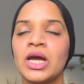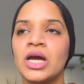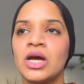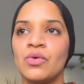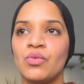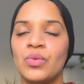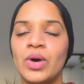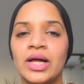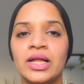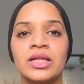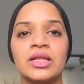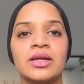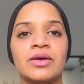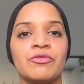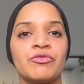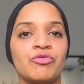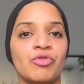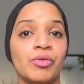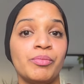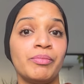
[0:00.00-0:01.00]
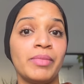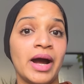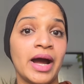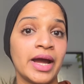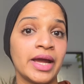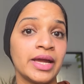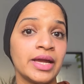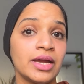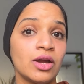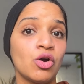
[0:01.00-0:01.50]
Well, for
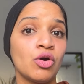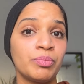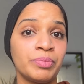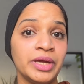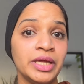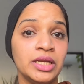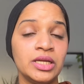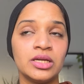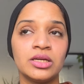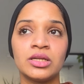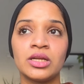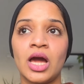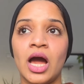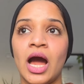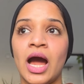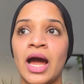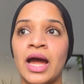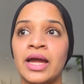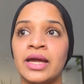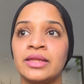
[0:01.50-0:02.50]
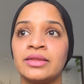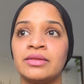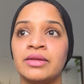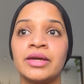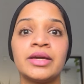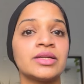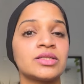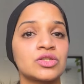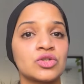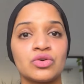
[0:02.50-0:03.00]
my opinion, I
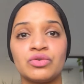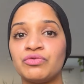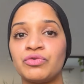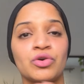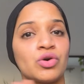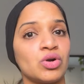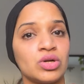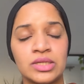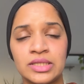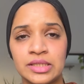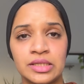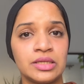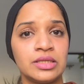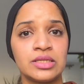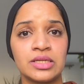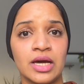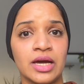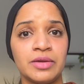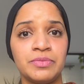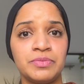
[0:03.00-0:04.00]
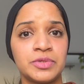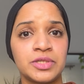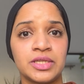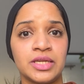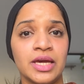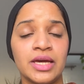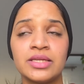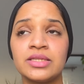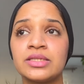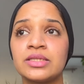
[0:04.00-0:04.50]
think it's good for all skin types,
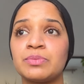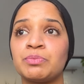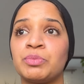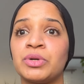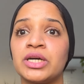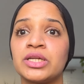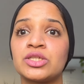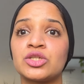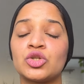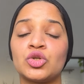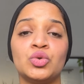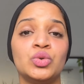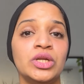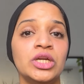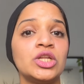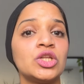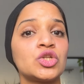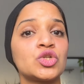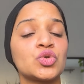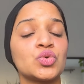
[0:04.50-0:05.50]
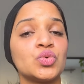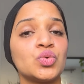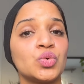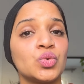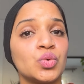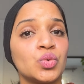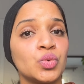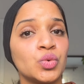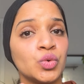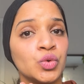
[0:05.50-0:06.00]
yes, but you need to
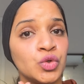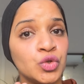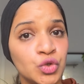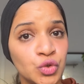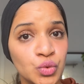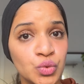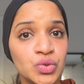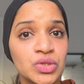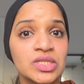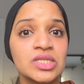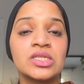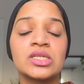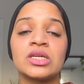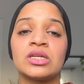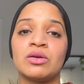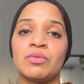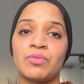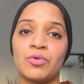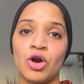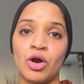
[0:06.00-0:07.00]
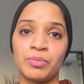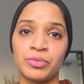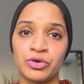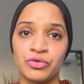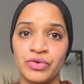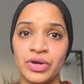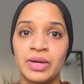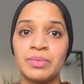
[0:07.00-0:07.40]
use it in a proper way